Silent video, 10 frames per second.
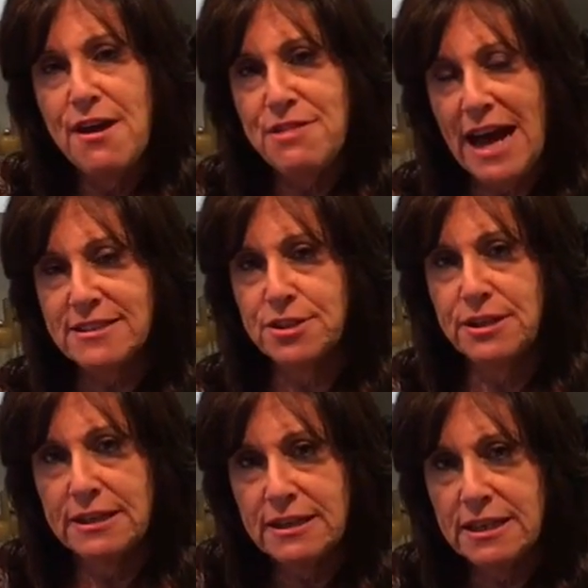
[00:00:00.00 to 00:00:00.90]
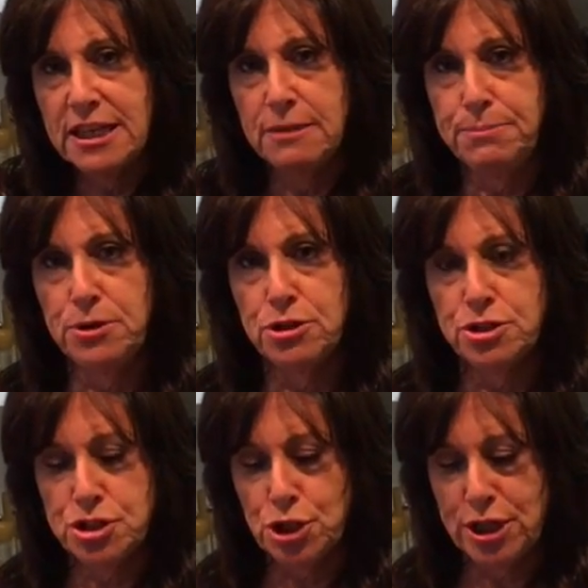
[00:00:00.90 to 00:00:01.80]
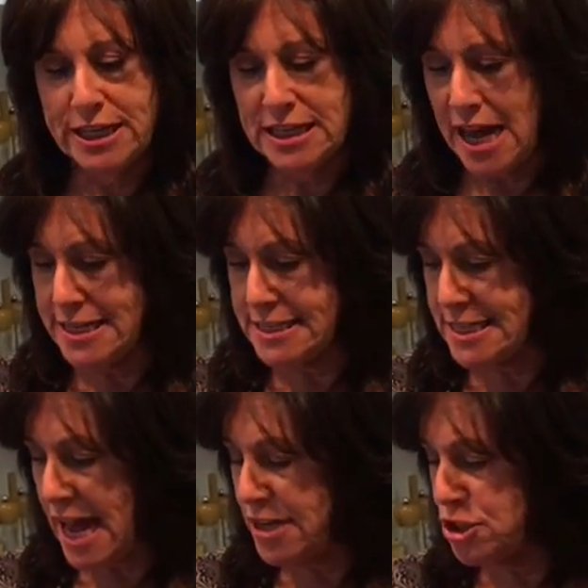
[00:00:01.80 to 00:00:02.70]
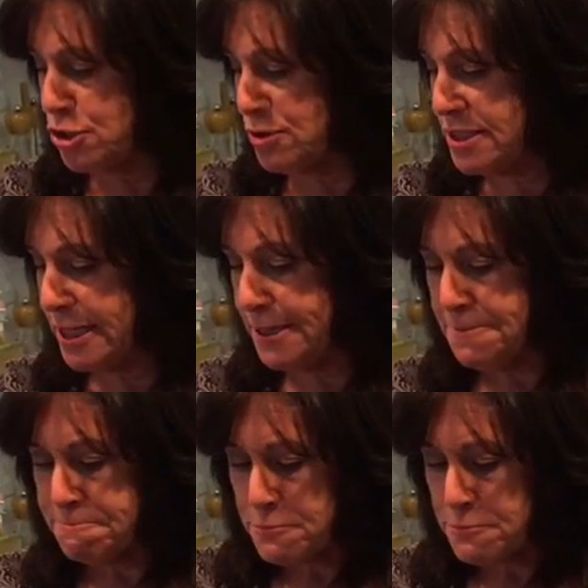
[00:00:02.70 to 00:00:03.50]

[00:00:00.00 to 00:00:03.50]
that's going to keep your turkey nice and juicy.